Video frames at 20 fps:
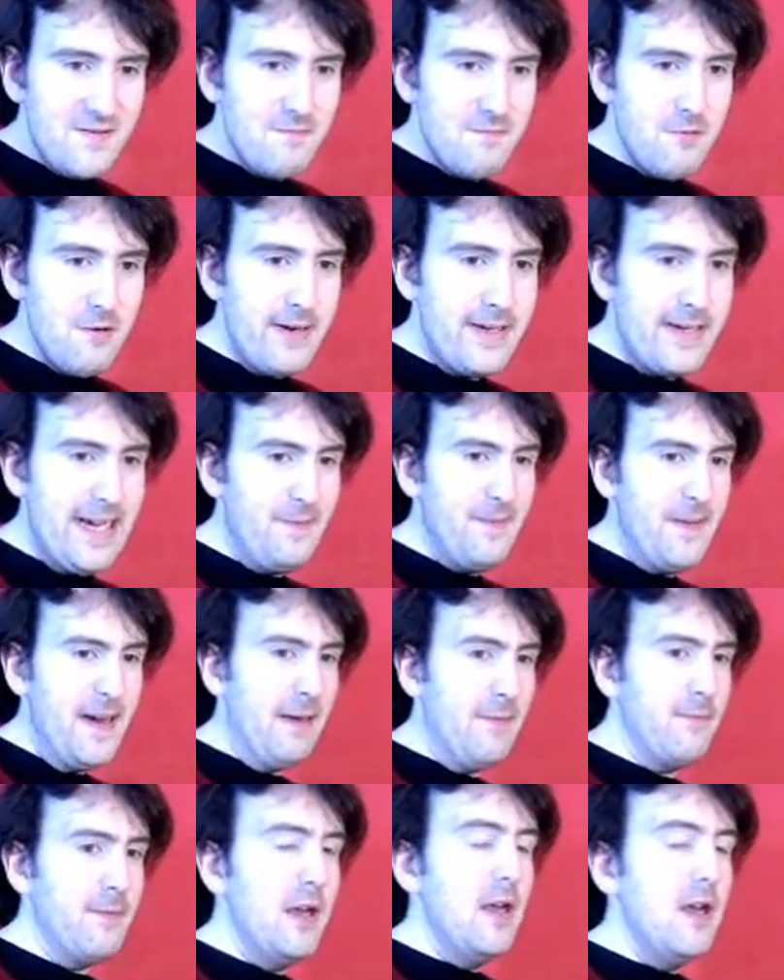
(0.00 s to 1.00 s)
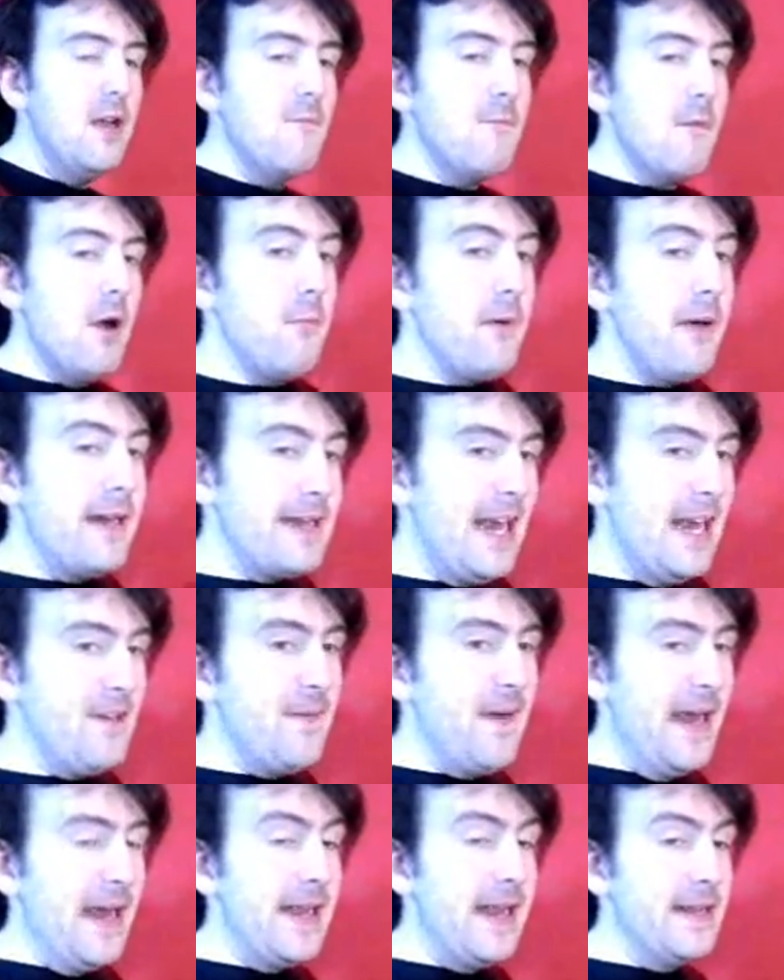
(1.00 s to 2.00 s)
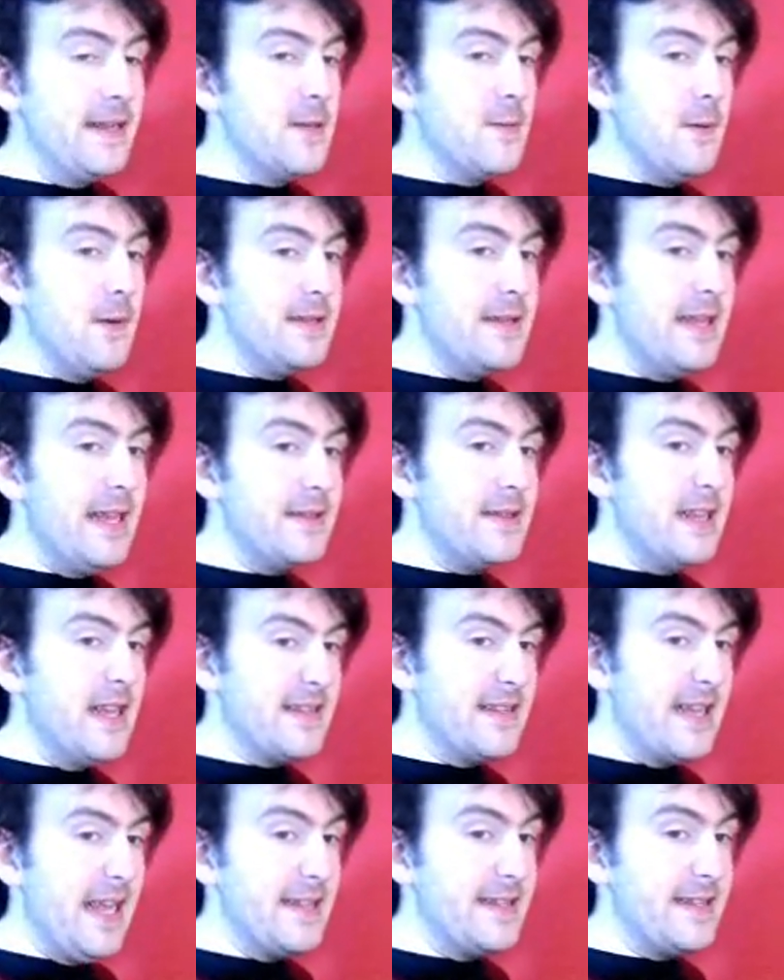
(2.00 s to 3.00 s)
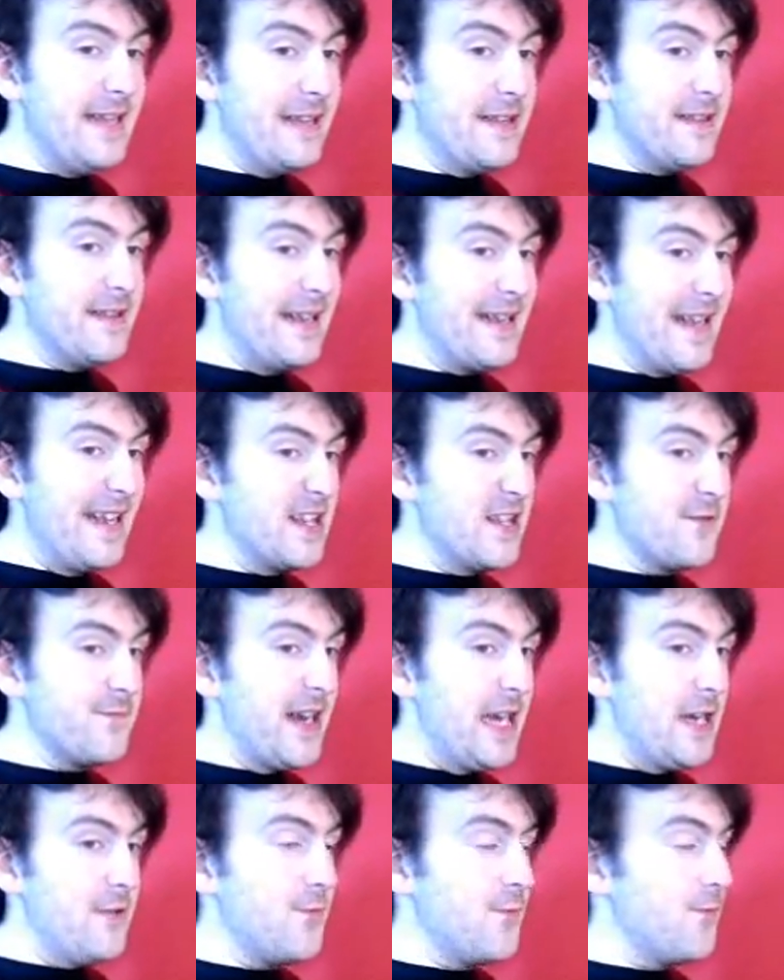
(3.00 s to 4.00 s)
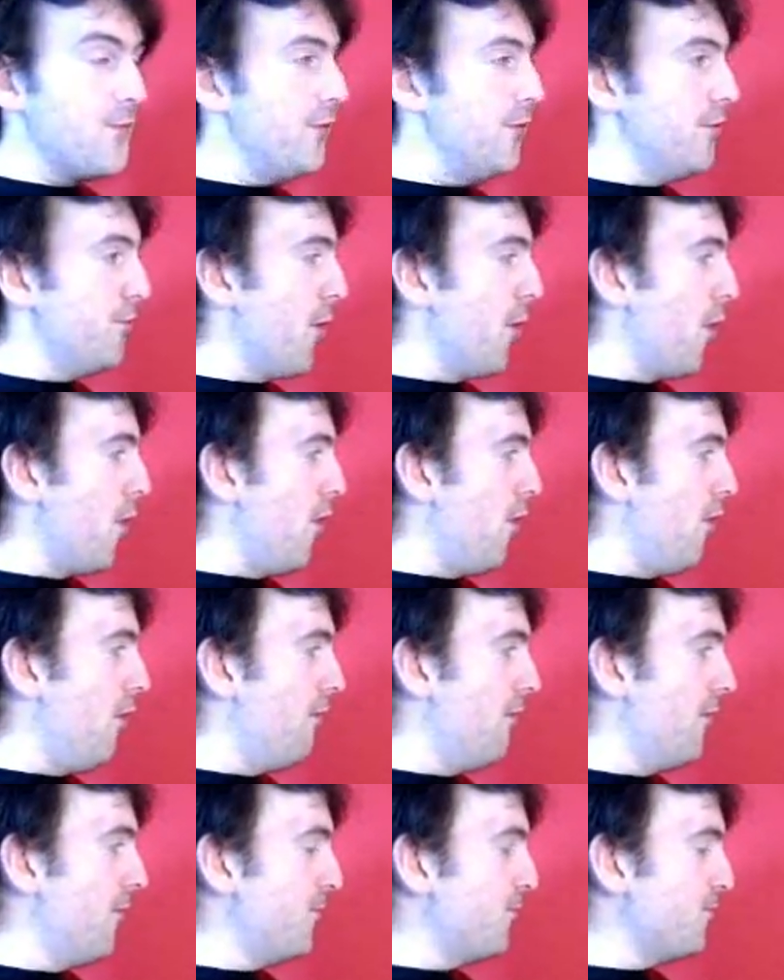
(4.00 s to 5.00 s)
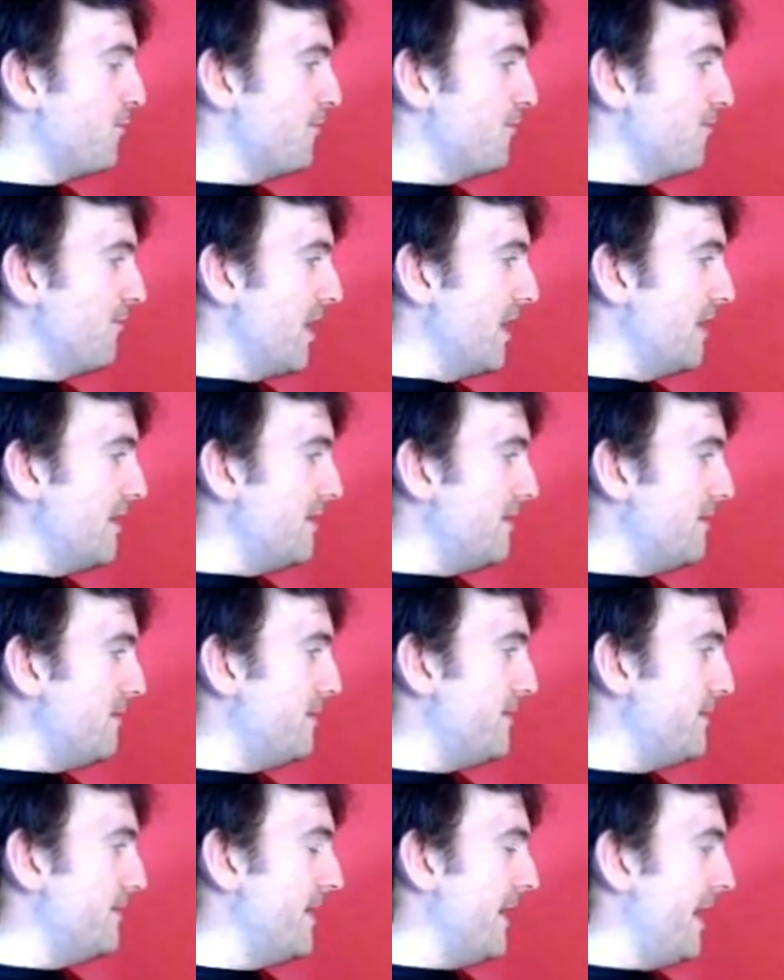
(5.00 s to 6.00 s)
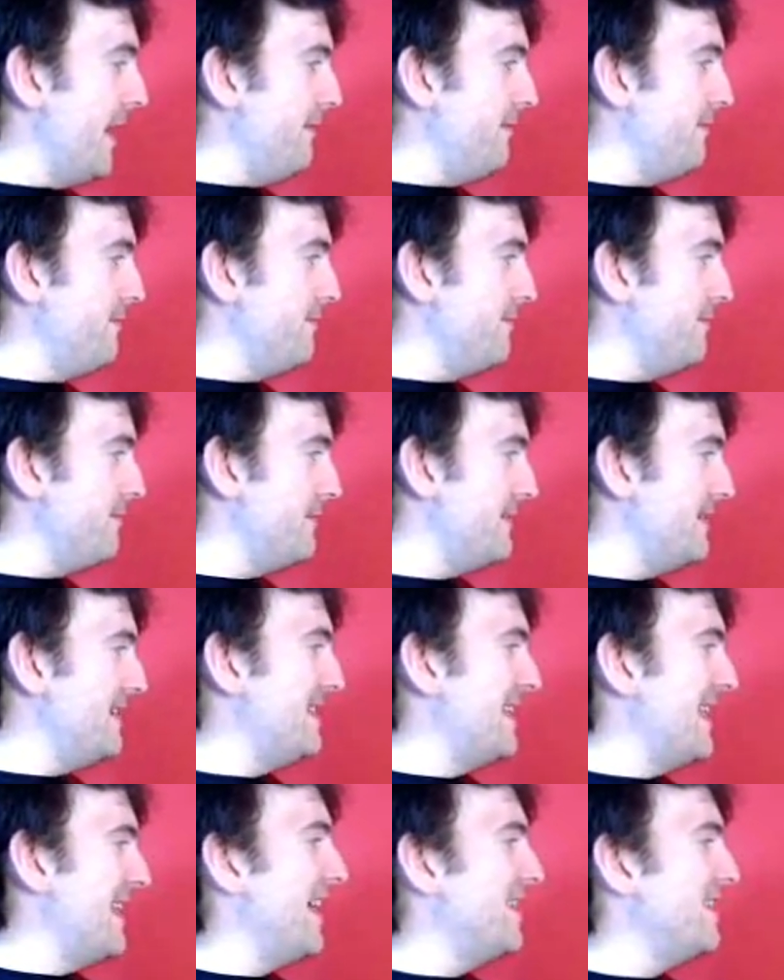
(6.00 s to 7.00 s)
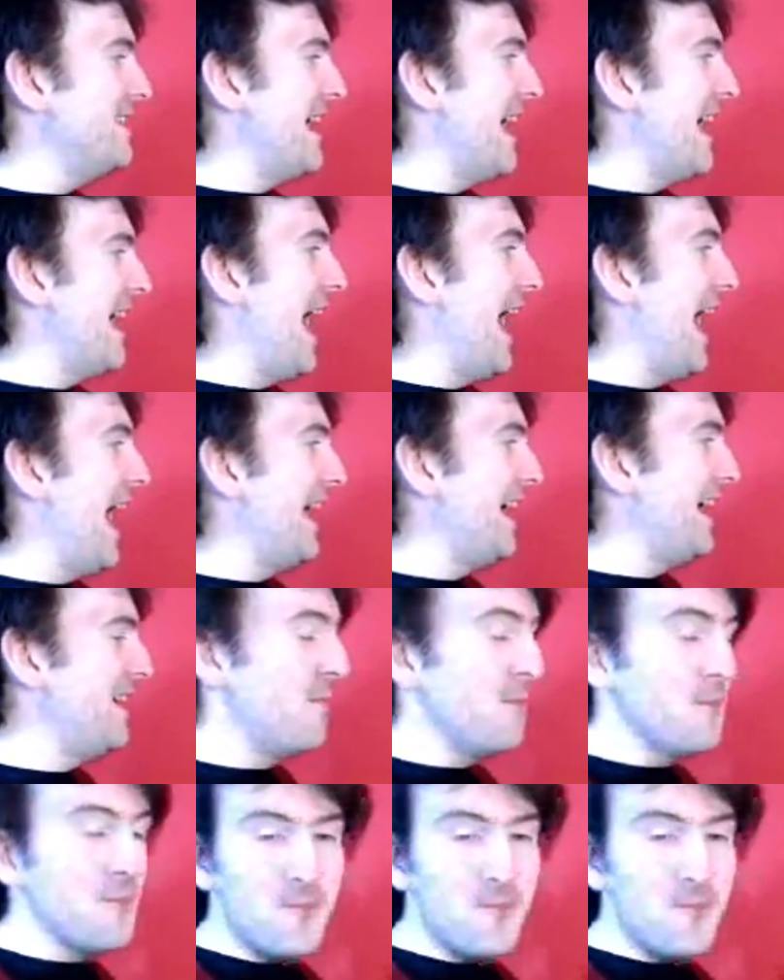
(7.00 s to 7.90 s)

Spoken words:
Well, we did think some of this screen RuPaul. So, Sasha.